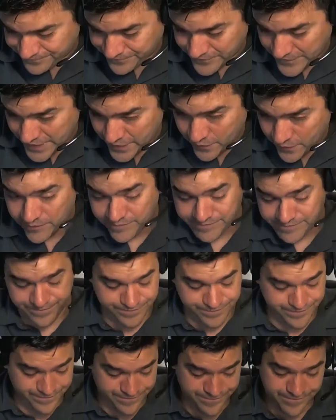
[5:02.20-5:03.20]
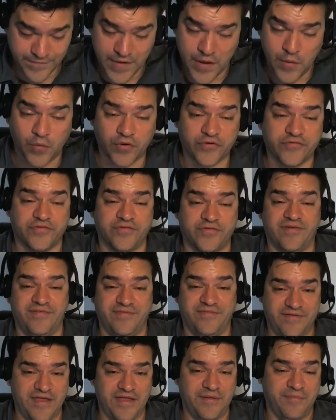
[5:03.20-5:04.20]
It it
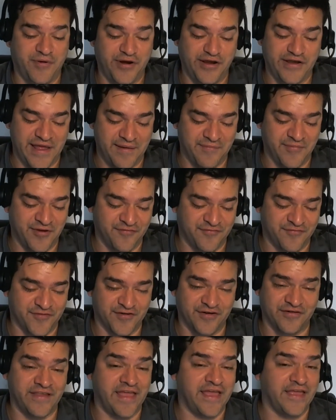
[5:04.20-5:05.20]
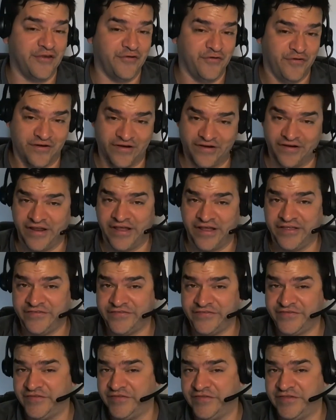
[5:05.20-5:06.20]
works pretty damn good for taking you in a
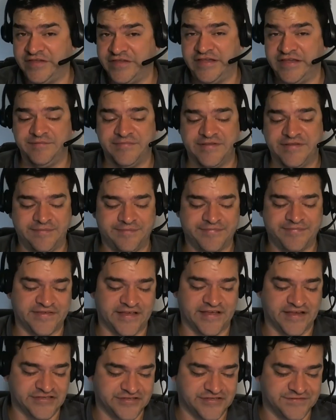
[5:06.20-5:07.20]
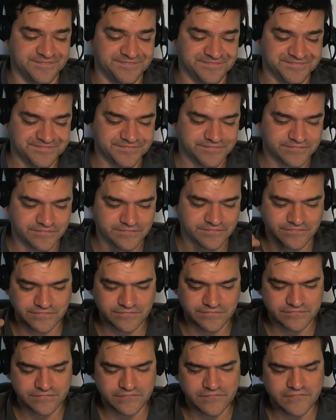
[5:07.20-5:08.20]
nice deep deep session.
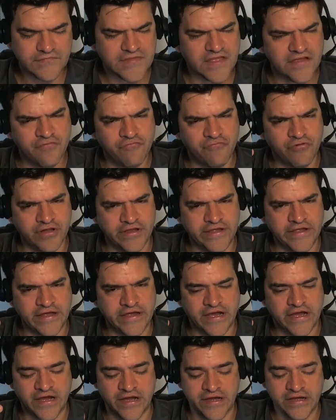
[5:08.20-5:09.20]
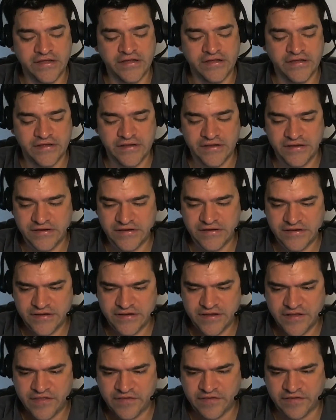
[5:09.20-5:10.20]
Really, uh,
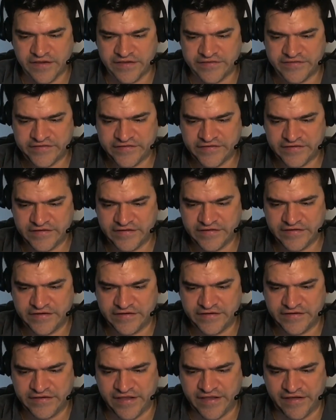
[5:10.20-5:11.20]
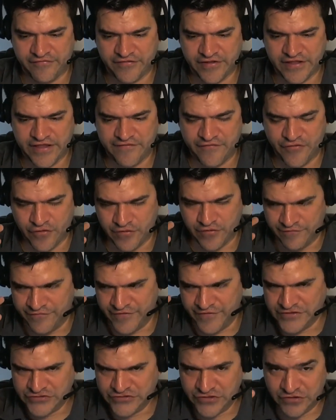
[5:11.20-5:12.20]
lights can definitely give you a,
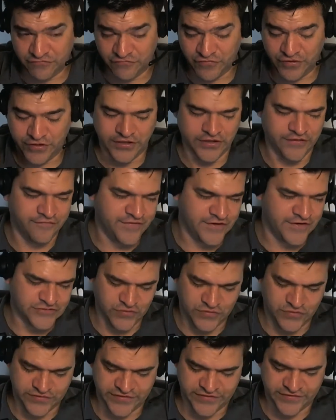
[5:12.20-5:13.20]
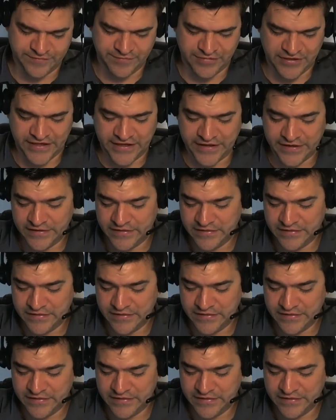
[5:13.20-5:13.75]
vis- a really good visual display